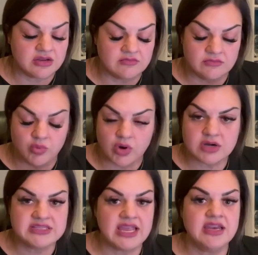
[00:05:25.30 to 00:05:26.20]

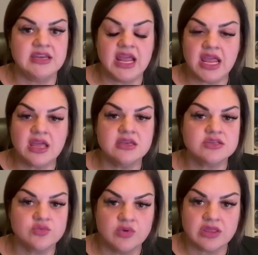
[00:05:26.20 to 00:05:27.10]
works hand in hand
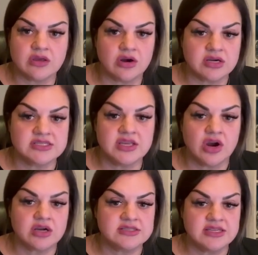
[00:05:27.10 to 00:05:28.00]
with the
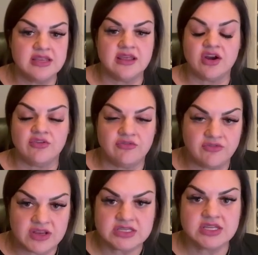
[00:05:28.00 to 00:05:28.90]
RCRC. They are
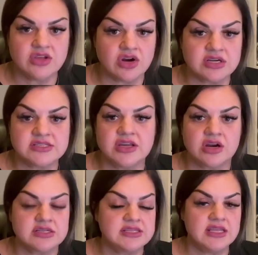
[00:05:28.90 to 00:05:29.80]
funding the
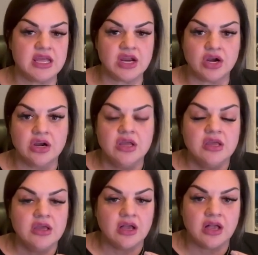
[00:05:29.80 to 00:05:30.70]
RCRC. They are
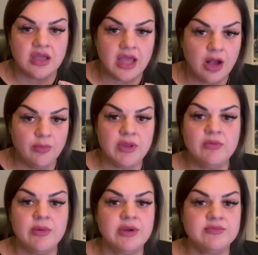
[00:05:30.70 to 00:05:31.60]
helping
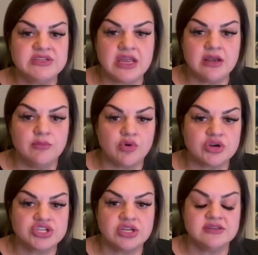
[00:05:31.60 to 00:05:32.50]
women obtain
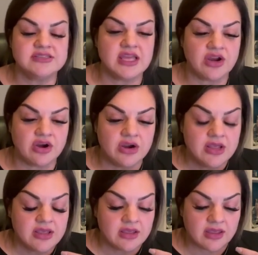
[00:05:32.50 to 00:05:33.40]
abortions. They are
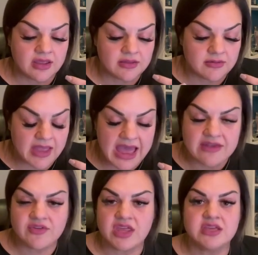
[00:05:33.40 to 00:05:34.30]

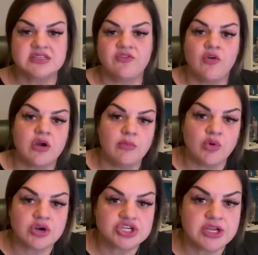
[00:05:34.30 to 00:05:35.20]
advocates for
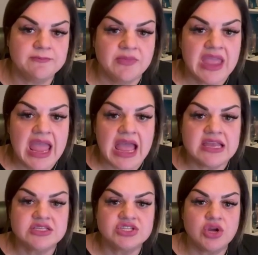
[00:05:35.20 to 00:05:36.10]
abortion.
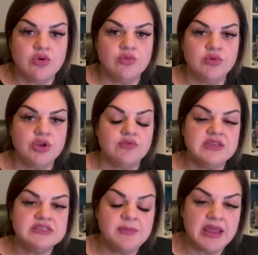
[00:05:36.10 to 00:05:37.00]
And so, you know,
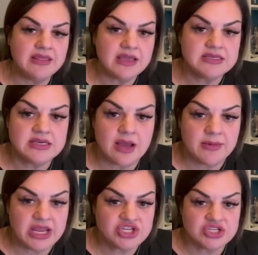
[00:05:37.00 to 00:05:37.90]
these mainline
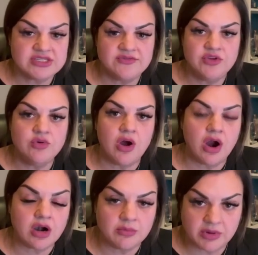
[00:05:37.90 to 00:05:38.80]
denominations, if you
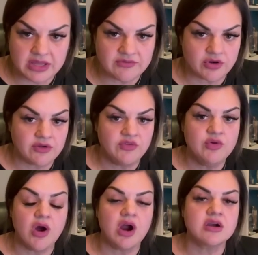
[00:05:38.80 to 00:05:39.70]
are a believer, if
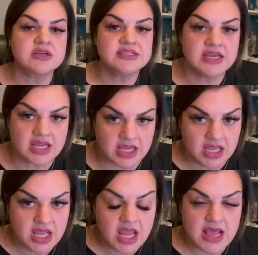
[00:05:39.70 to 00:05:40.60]
you are sitting
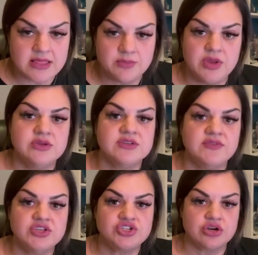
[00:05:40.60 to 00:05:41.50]
in the pews of
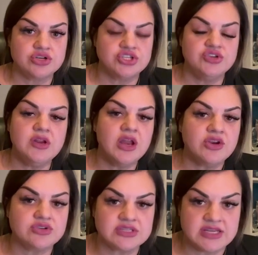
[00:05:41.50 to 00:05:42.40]
these churches, you need to
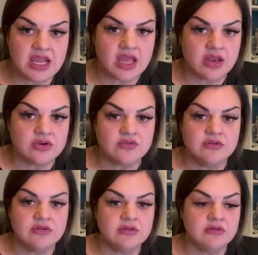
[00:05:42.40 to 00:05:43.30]
understand
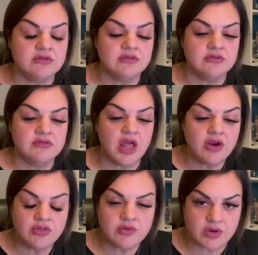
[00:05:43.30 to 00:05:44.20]

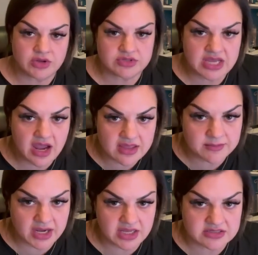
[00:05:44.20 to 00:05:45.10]
not only what your tithe
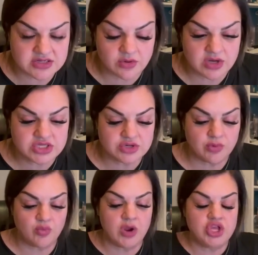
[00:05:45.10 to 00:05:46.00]
money is going to, but
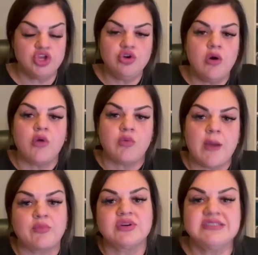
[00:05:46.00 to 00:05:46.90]
what you are
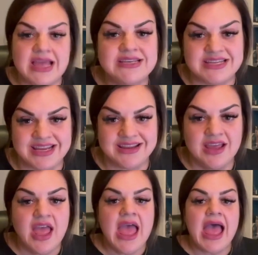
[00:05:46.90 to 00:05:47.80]
representing
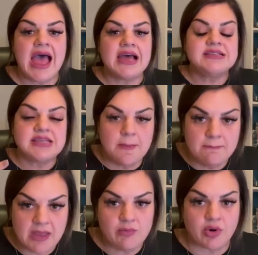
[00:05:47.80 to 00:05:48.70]
as a
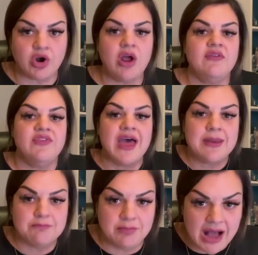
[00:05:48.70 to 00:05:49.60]
member of
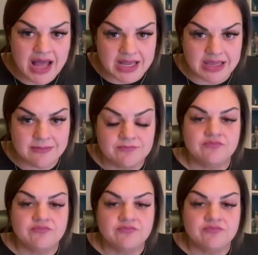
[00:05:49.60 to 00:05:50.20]
that body